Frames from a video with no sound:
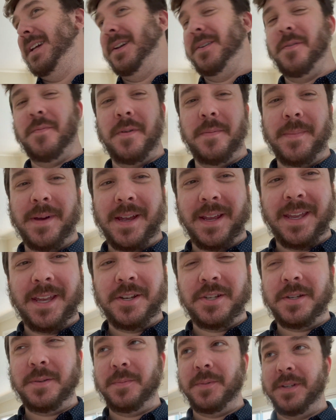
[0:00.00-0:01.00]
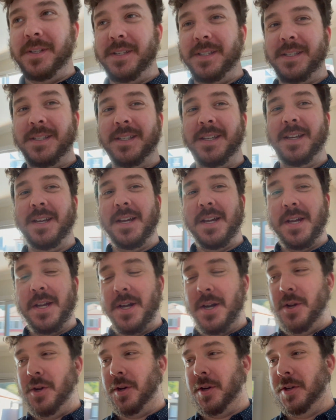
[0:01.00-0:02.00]
When my kitchen was
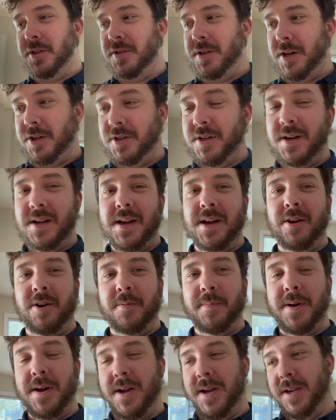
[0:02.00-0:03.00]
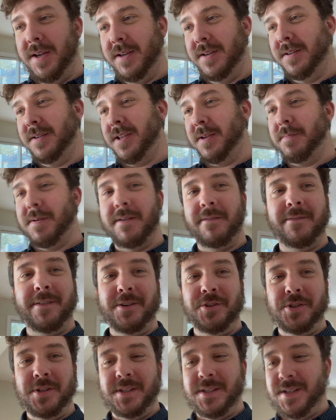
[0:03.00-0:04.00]
under construction, I had all my my
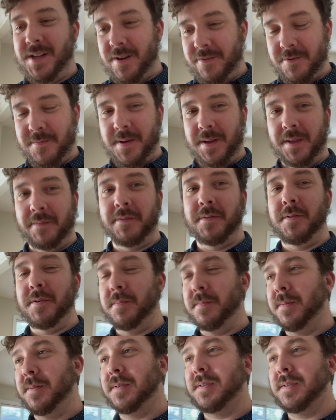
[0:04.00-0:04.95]
fridge and stuff in my living room.